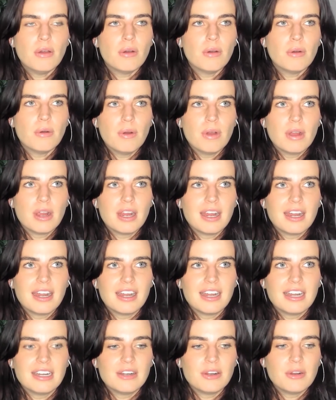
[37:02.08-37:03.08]

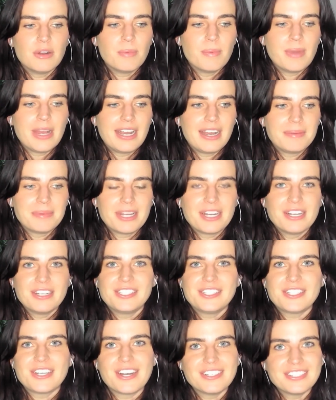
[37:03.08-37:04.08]
or when I'm going to
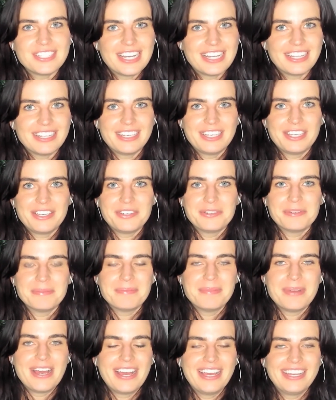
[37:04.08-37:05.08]
start telling you
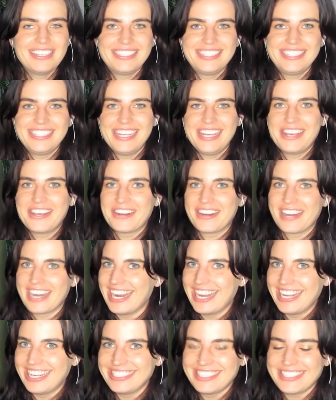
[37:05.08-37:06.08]
my
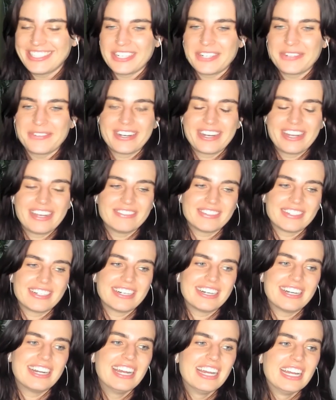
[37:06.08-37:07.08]
secrets or
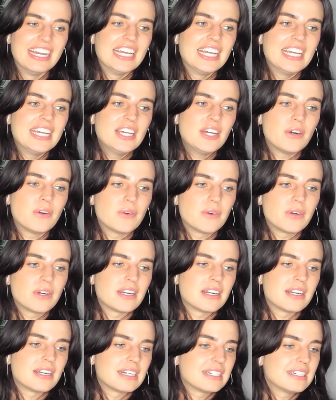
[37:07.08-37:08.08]
whatever,
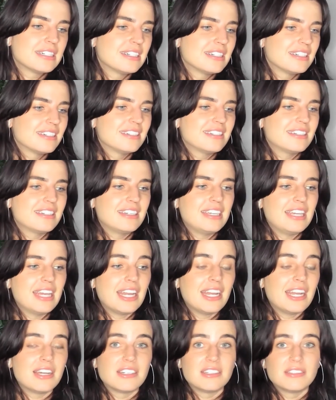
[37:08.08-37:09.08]
or, you
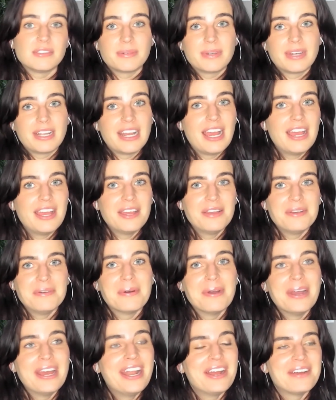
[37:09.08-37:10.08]
know, when
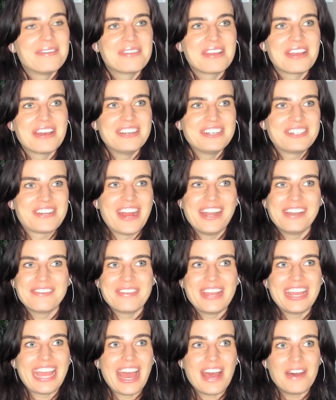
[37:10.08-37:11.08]
I'm going to try to
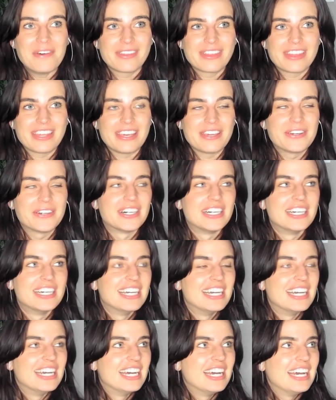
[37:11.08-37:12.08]
make out with you.
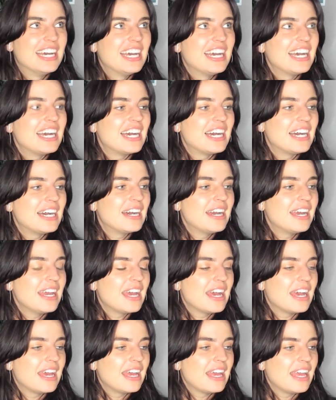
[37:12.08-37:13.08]

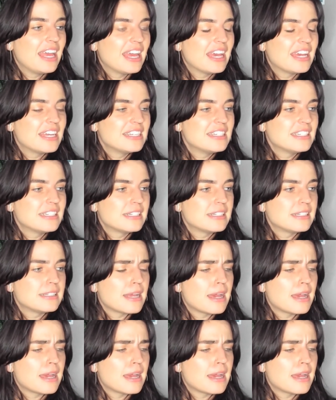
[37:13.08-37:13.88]
And